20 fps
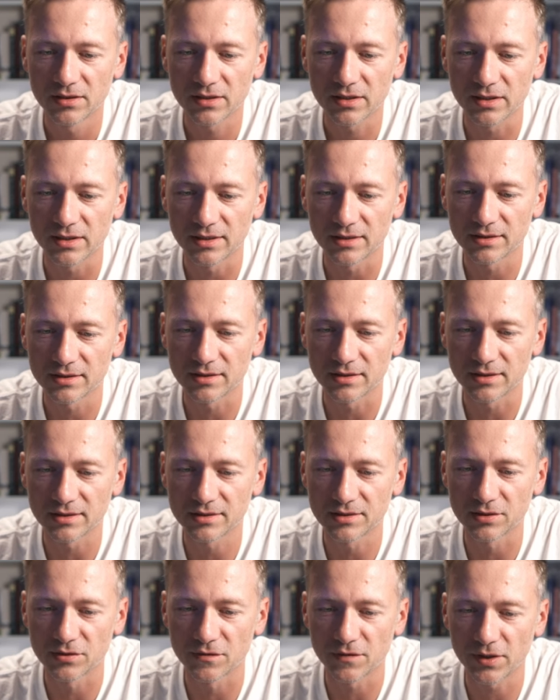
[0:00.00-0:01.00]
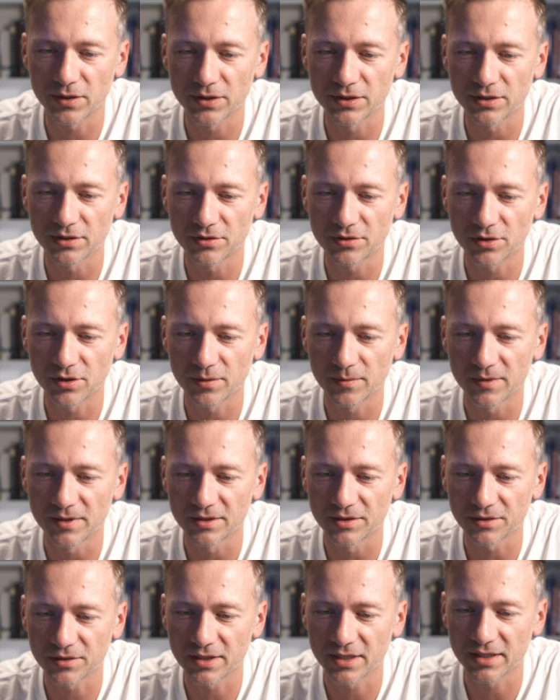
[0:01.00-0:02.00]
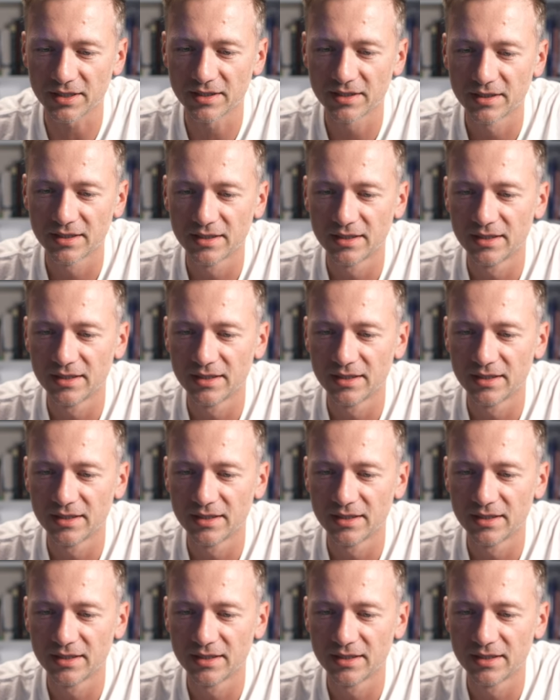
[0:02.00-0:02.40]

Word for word: Okay, let's see. This is very determined. Okay.